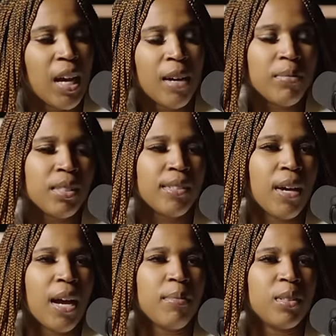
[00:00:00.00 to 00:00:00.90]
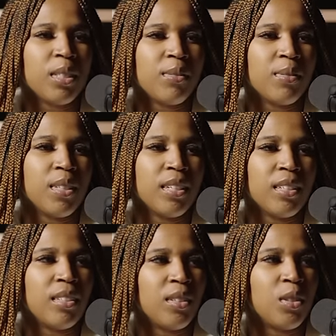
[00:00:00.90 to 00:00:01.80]
I believe it's just I the way that you say it, it
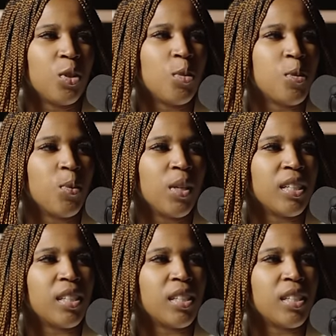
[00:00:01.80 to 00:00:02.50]
doesn't make groups it. Groups will guess. get